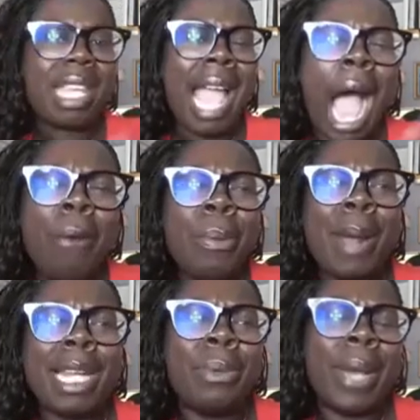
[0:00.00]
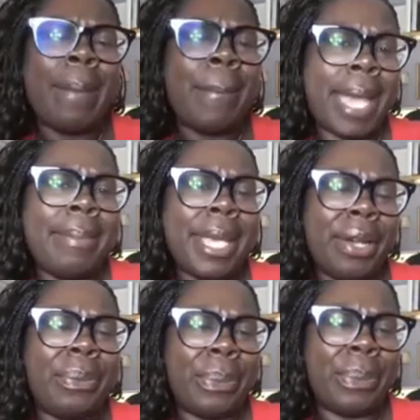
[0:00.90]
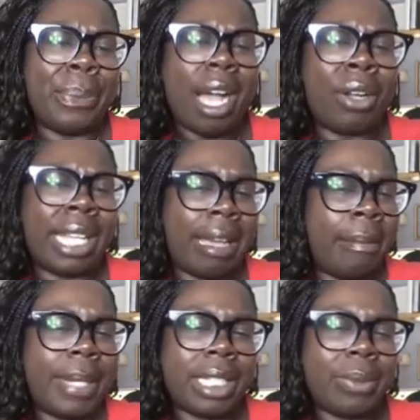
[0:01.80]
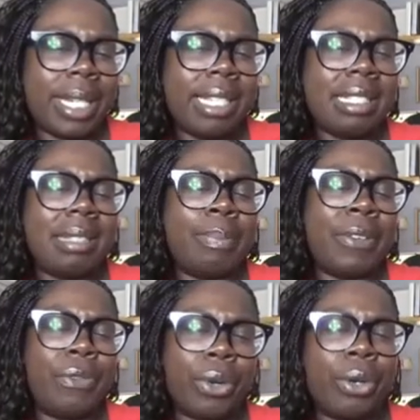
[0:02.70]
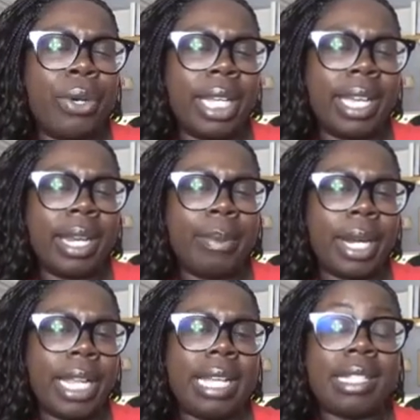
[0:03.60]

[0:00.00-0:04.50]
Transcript: I would probably wait maybe a week on the in-between before going to get it braided.